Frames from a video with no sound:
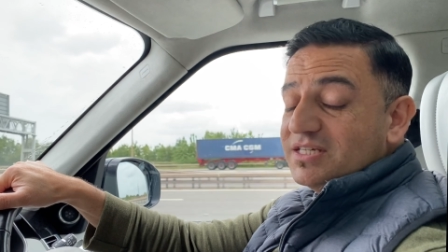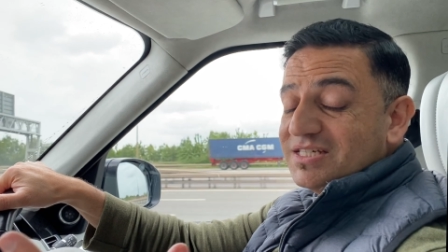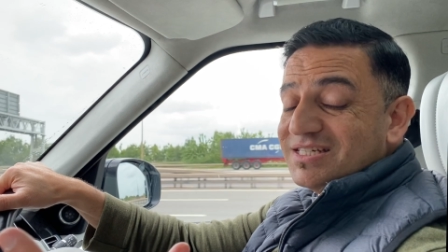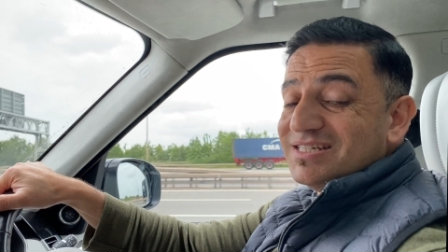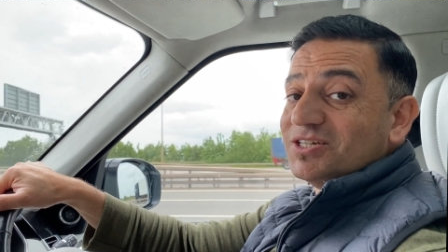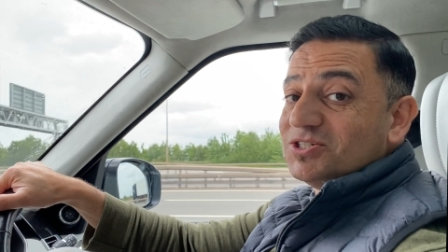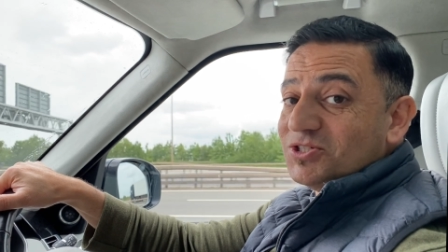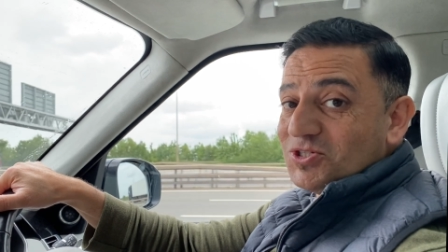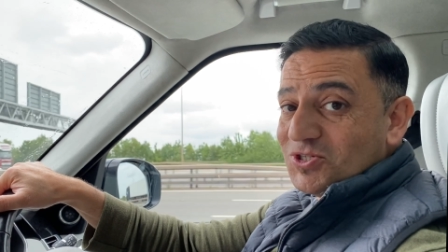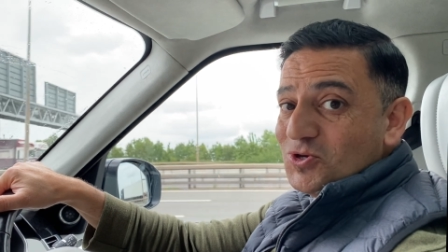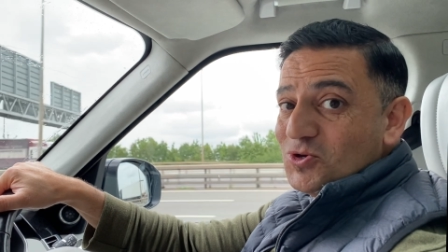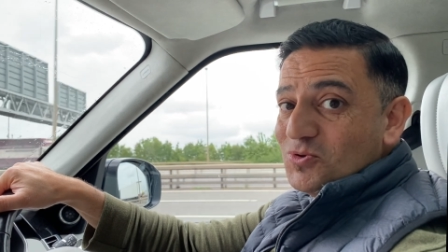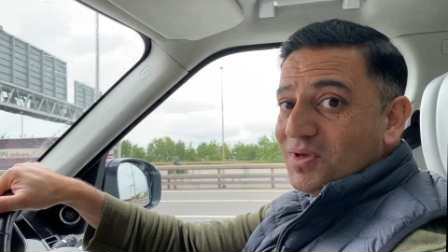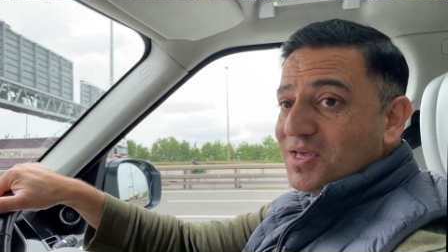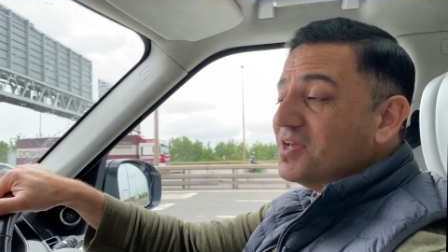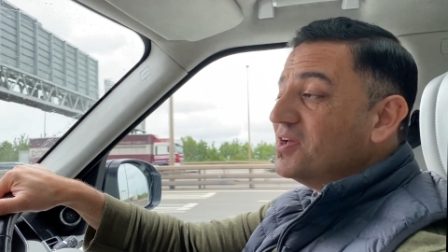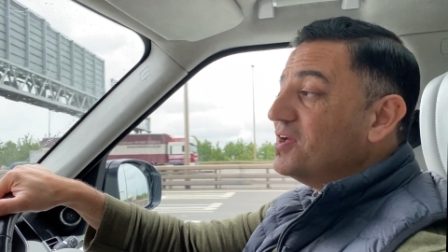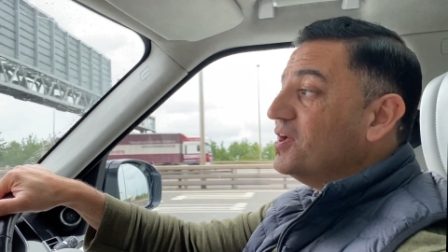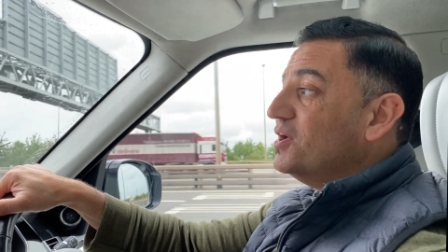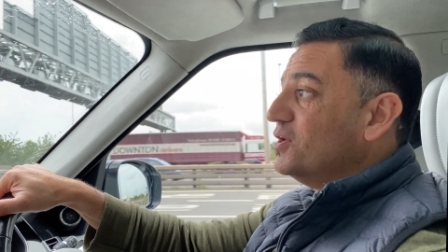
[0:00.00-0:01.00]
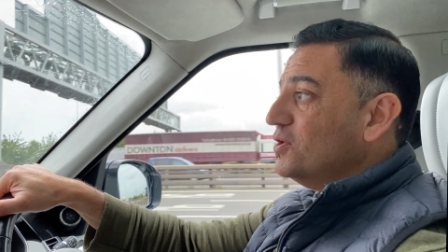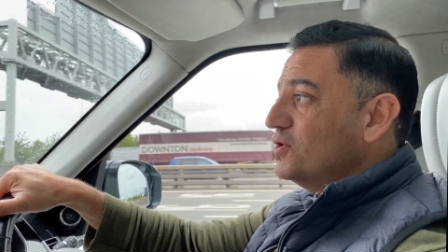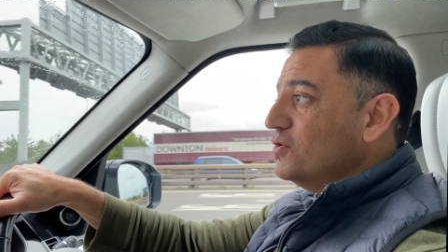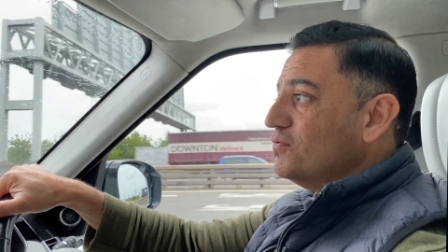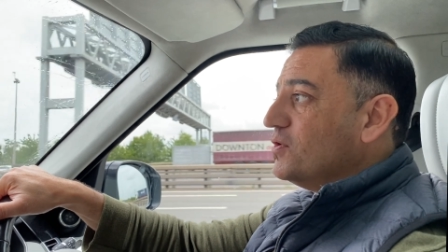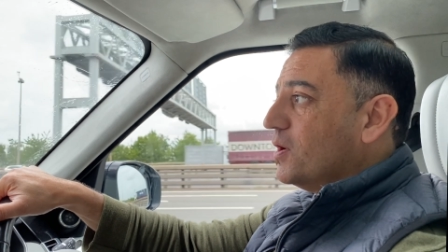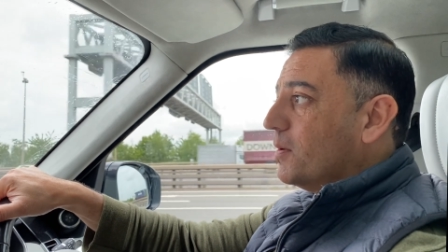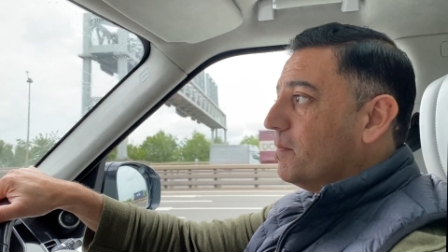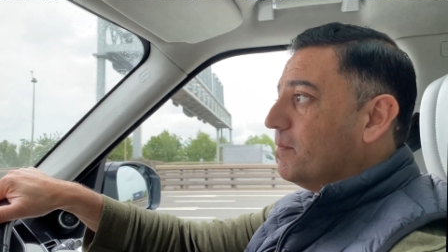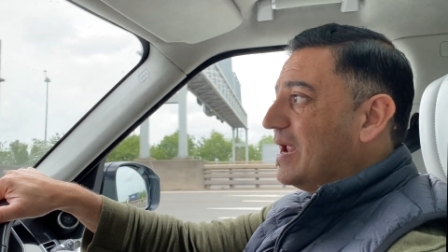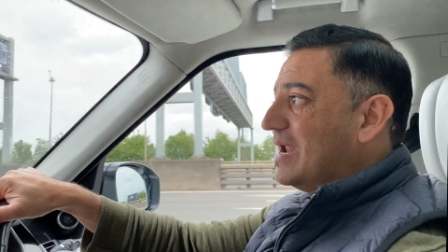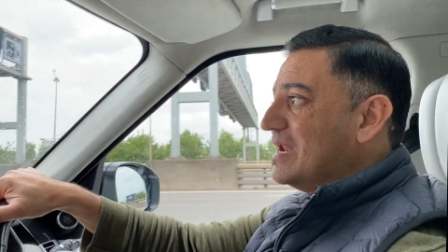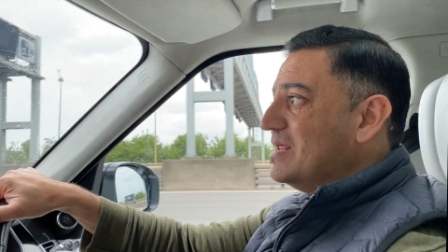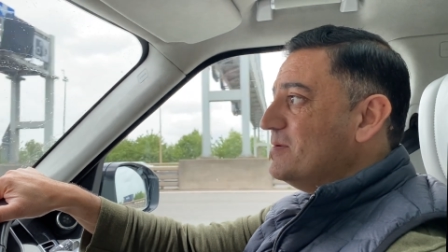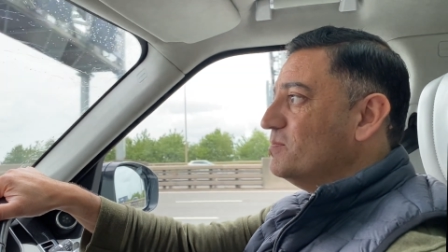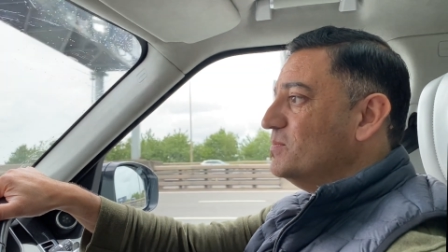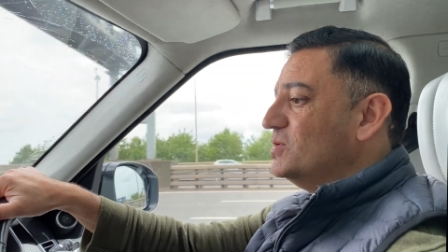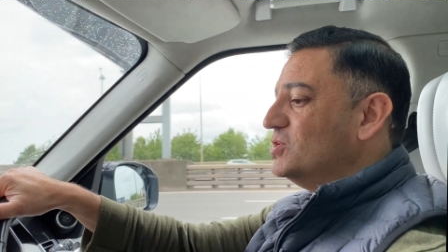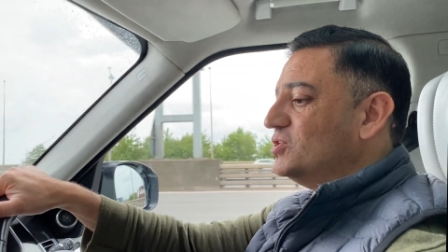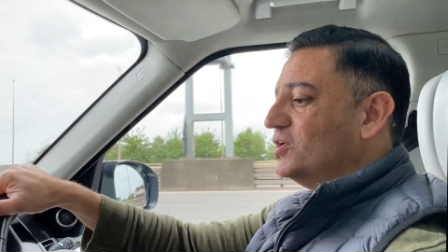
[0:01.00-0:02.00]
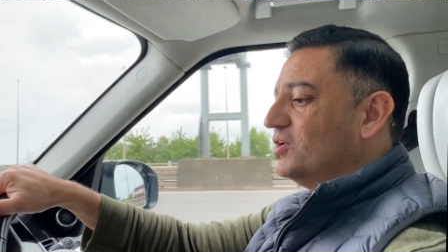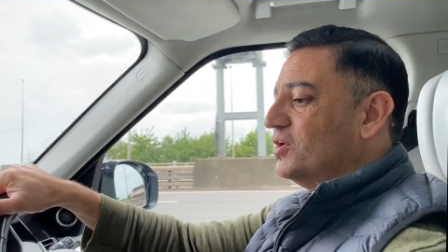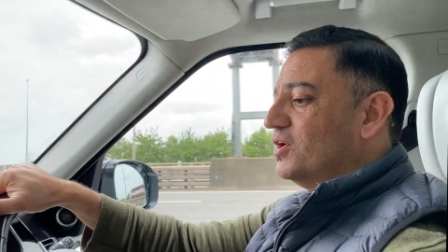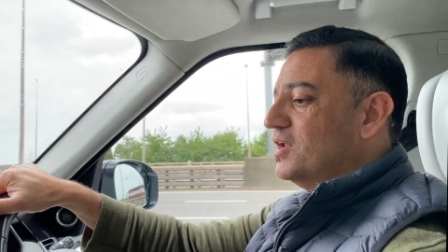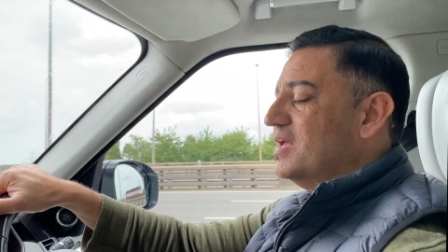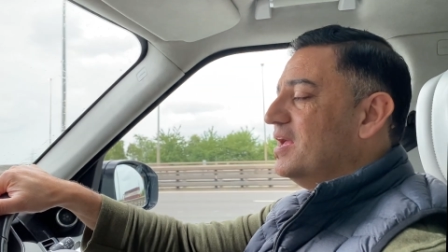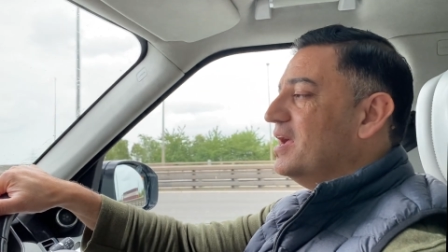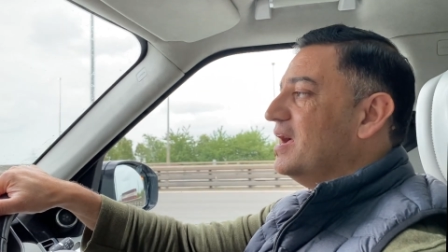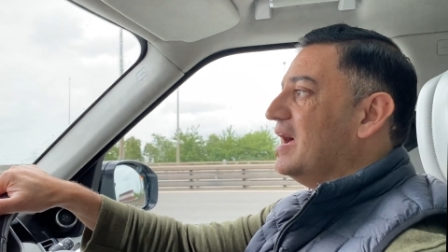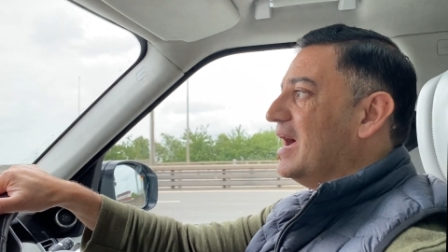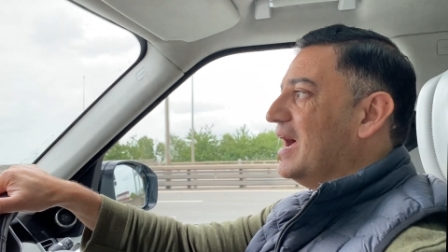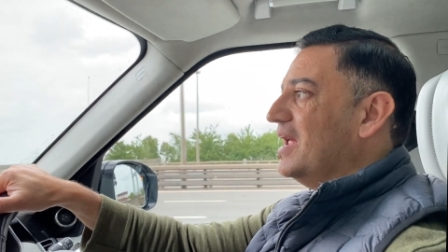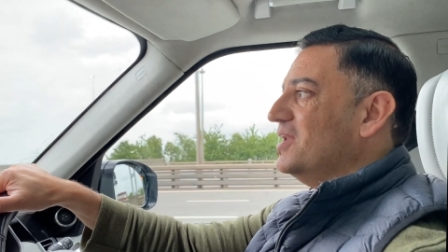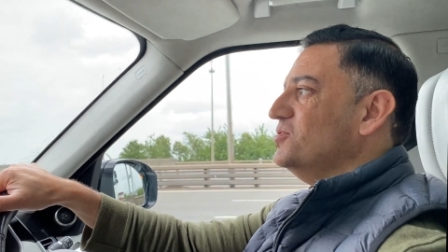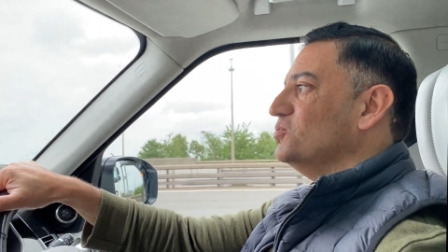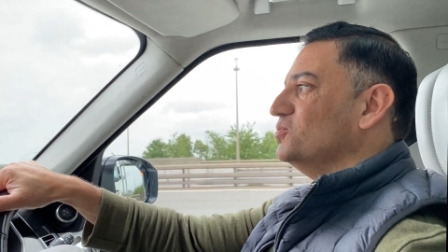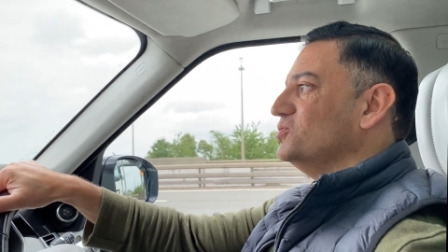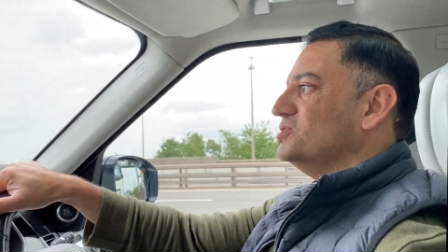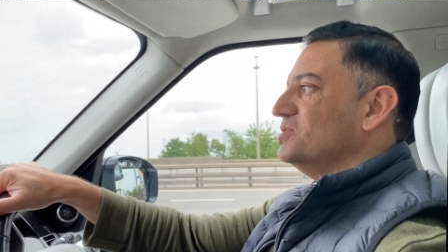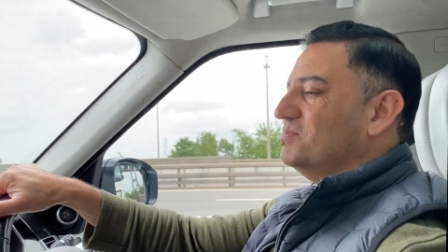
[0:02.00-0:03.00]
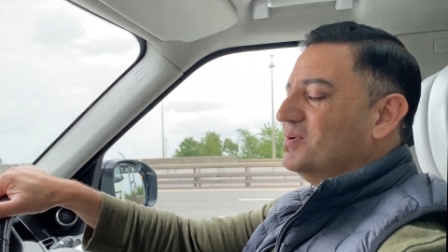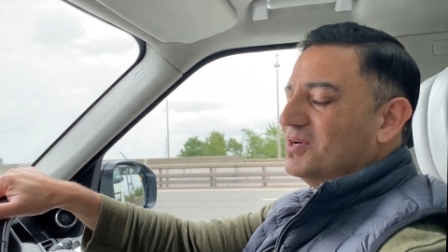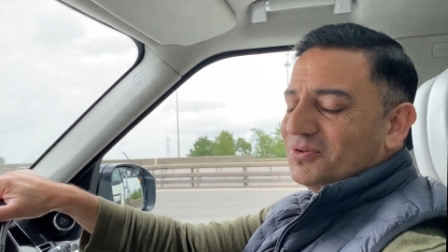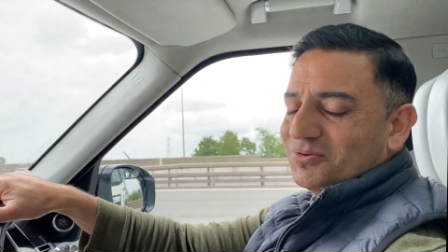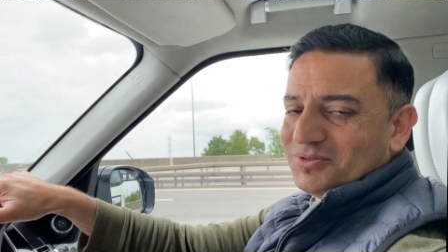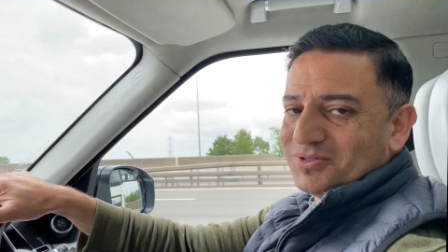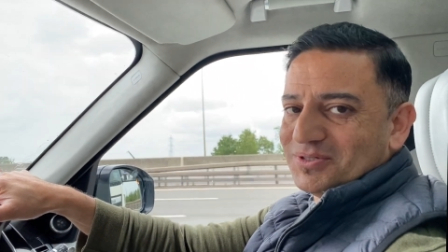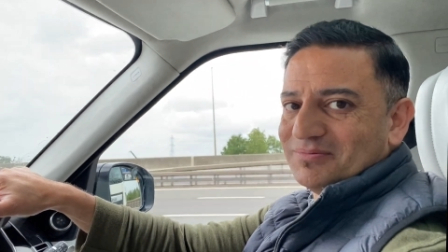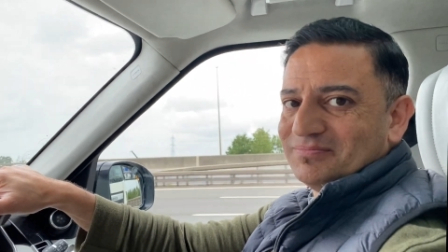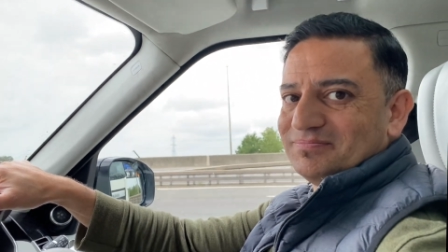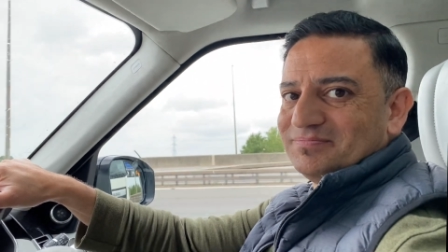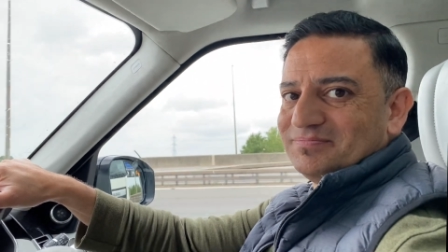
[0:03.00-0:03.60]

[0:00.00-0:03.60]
This is assuming you've got planning permission on it and you're good to build.